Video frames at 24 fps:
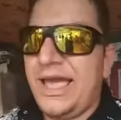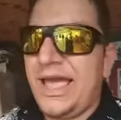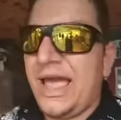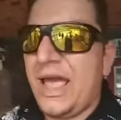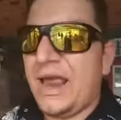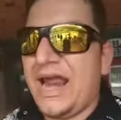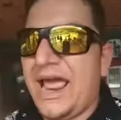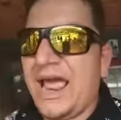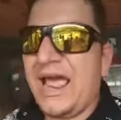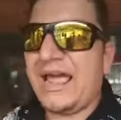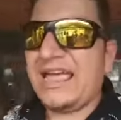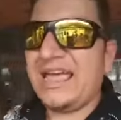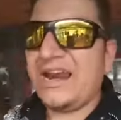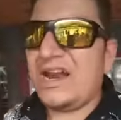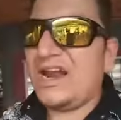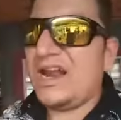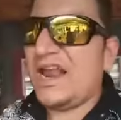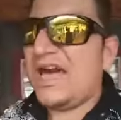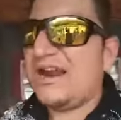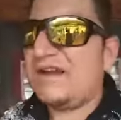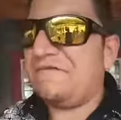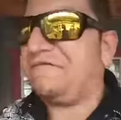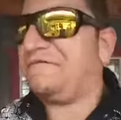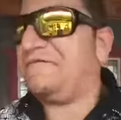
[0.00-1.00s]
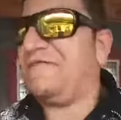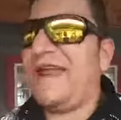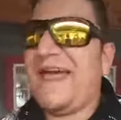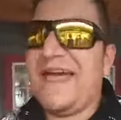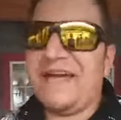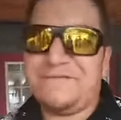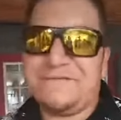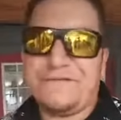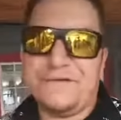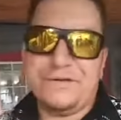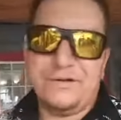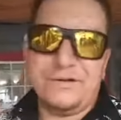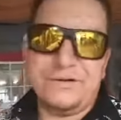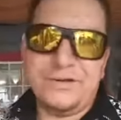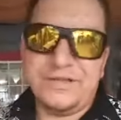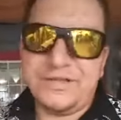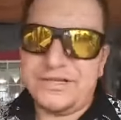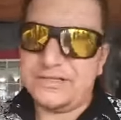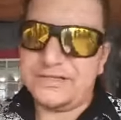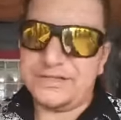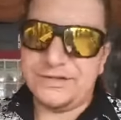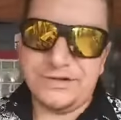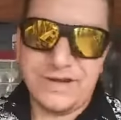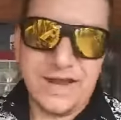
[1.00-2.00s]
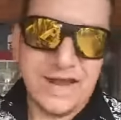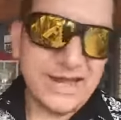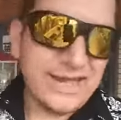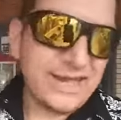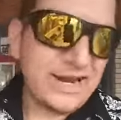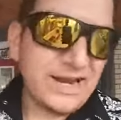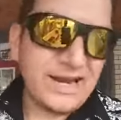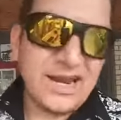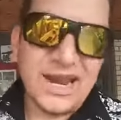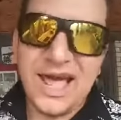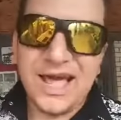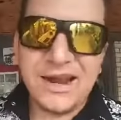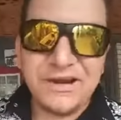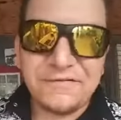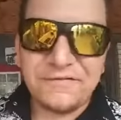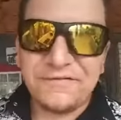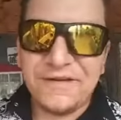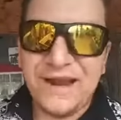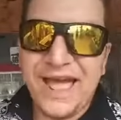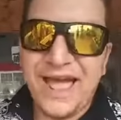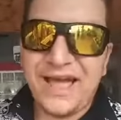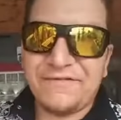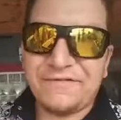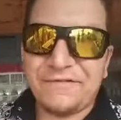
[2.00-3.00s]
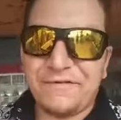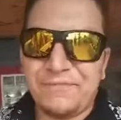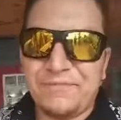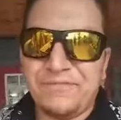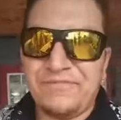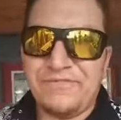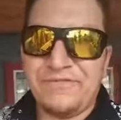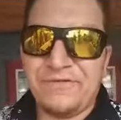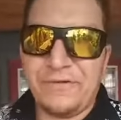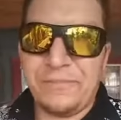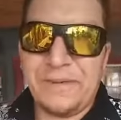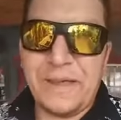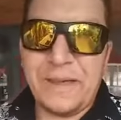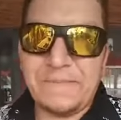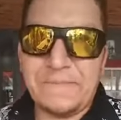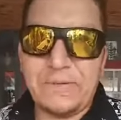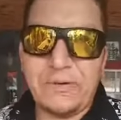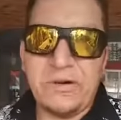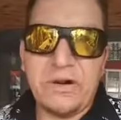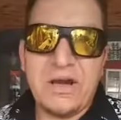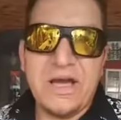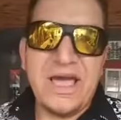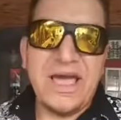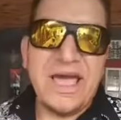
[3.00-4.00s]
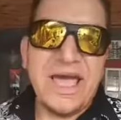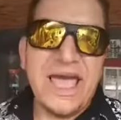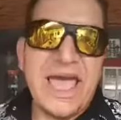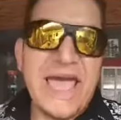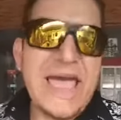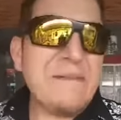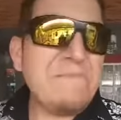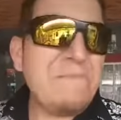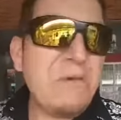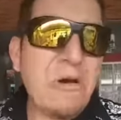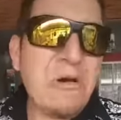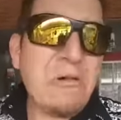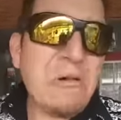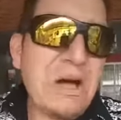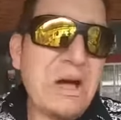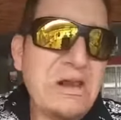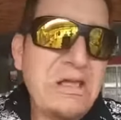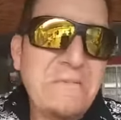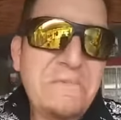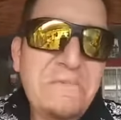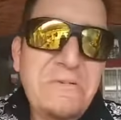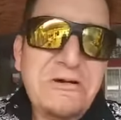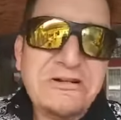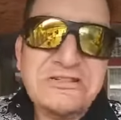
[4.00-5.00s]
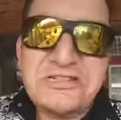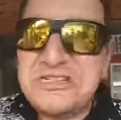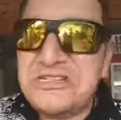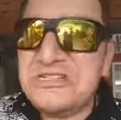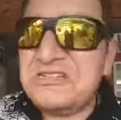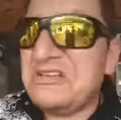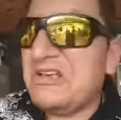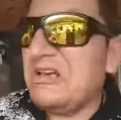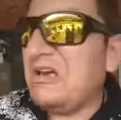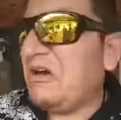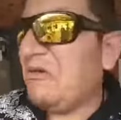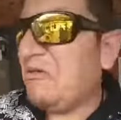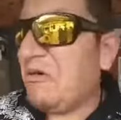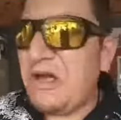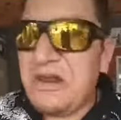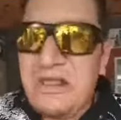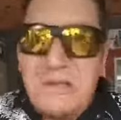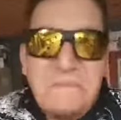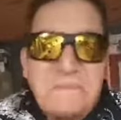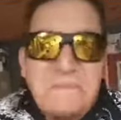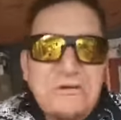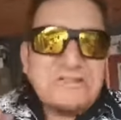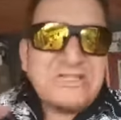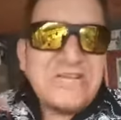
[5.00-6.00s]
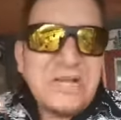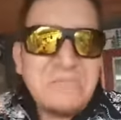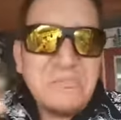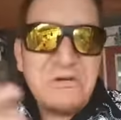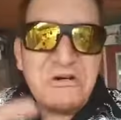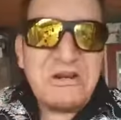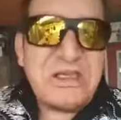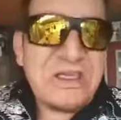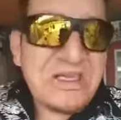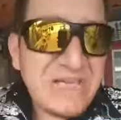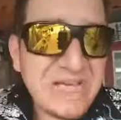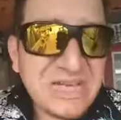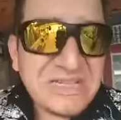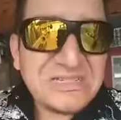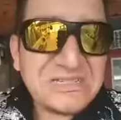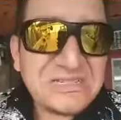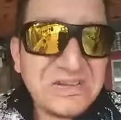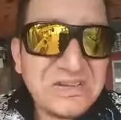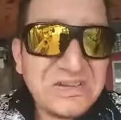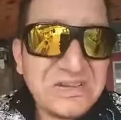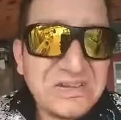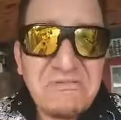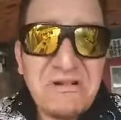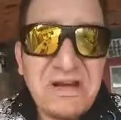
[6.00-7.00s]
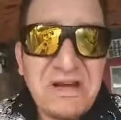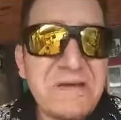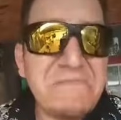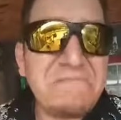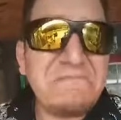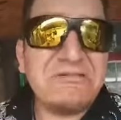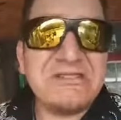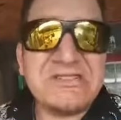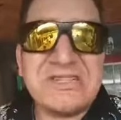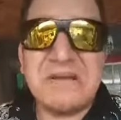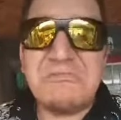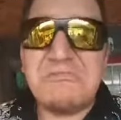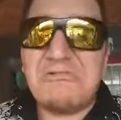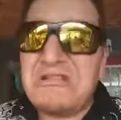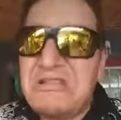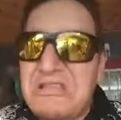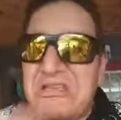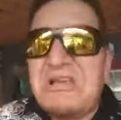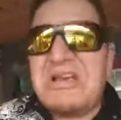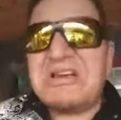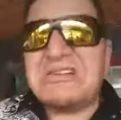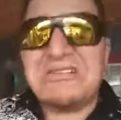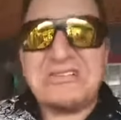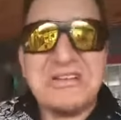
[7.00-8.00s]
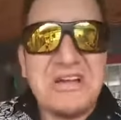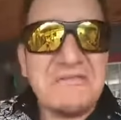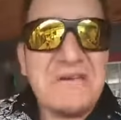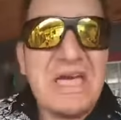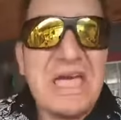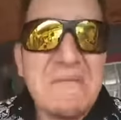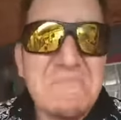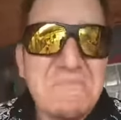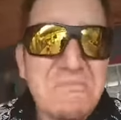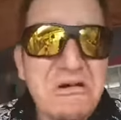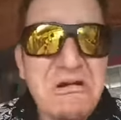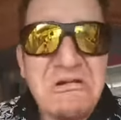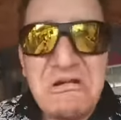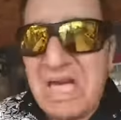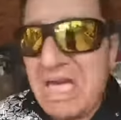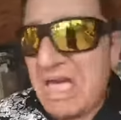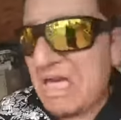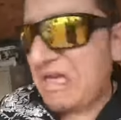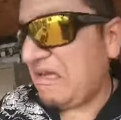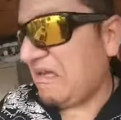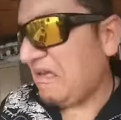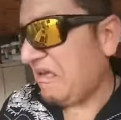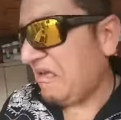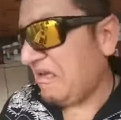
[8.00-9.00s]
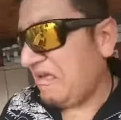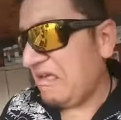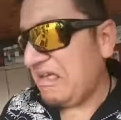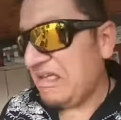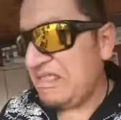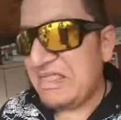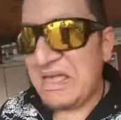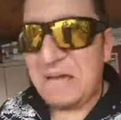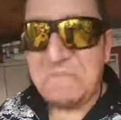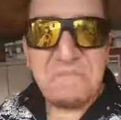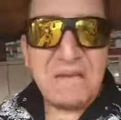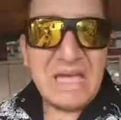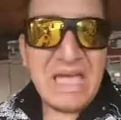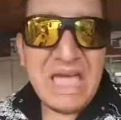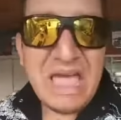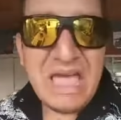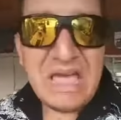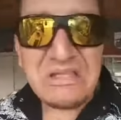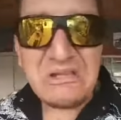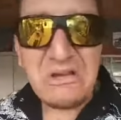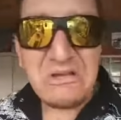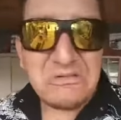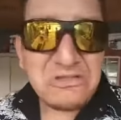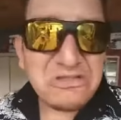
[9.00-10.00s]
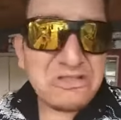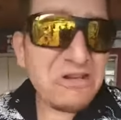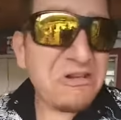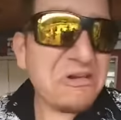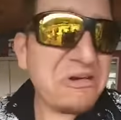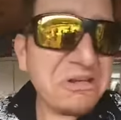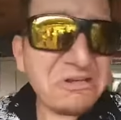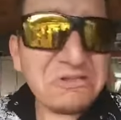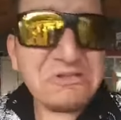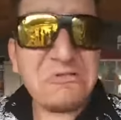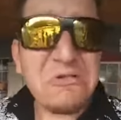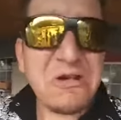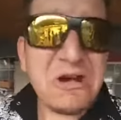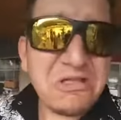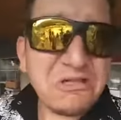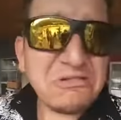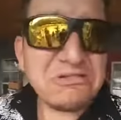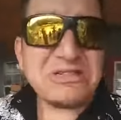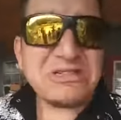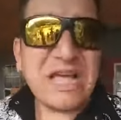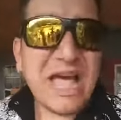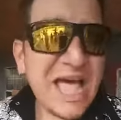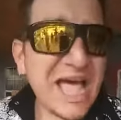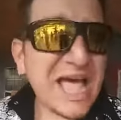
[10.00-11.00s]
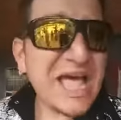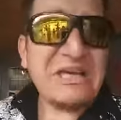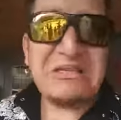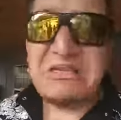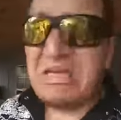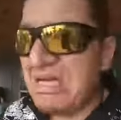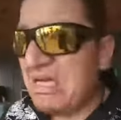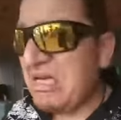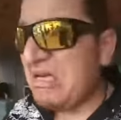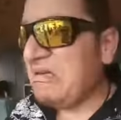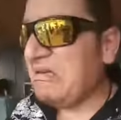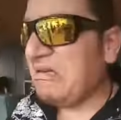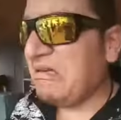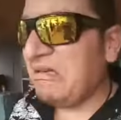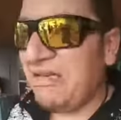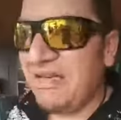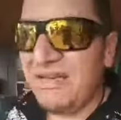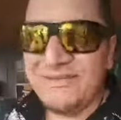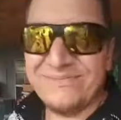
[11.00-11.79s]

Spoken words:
And I get a lot of flack for doing this, dude. I get a lot of flack for people. Hey, bro, why do you push this? Why do you push that Moringa stuff? Why do you push that Moringa stuff? Hey, bro, hey. Nambe, don't turn into one of those guys, eh?